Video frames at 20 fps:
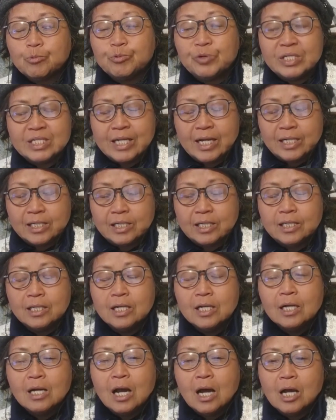greetings.
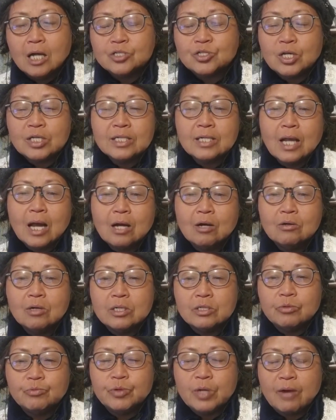Just
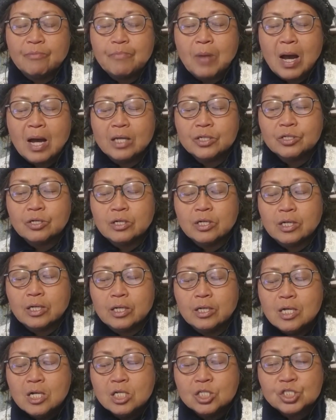now we have passed
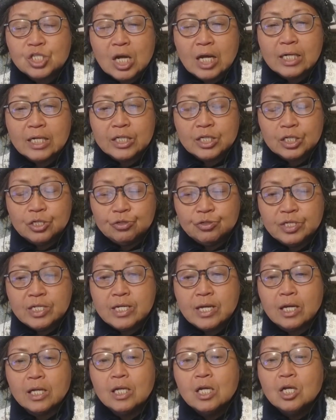the Chinese New
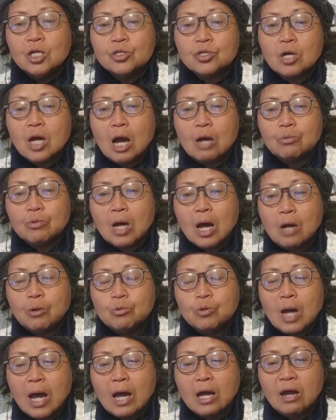Year, so
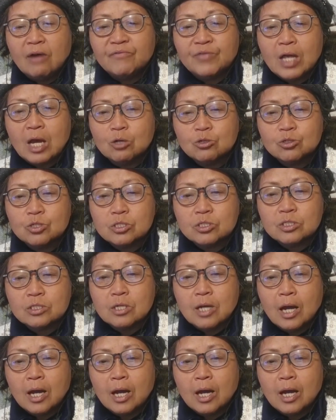I have taught